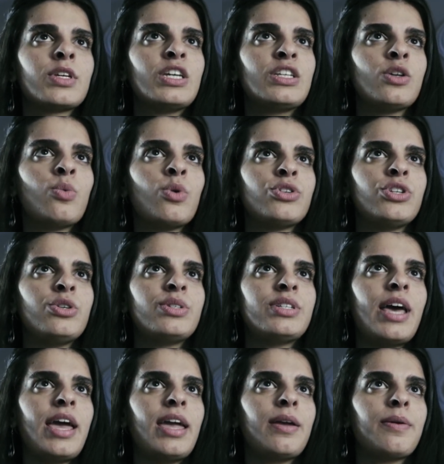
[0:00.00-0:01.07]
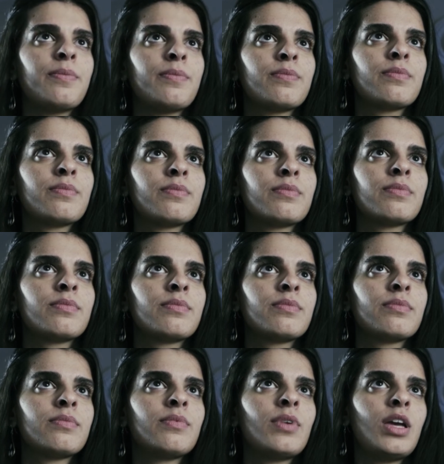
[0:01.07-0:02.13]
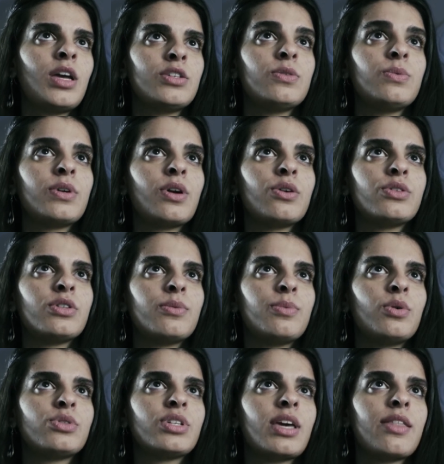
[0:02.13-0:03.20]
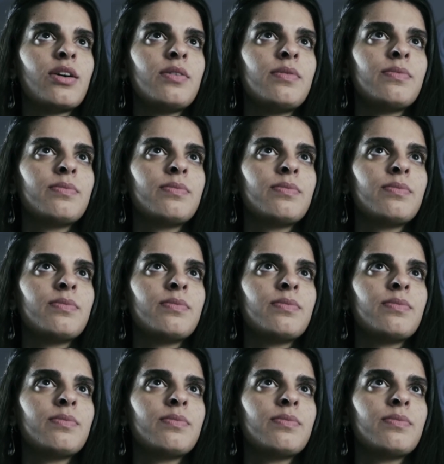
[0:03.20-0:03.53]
So what do you say? Should we go to the ball together?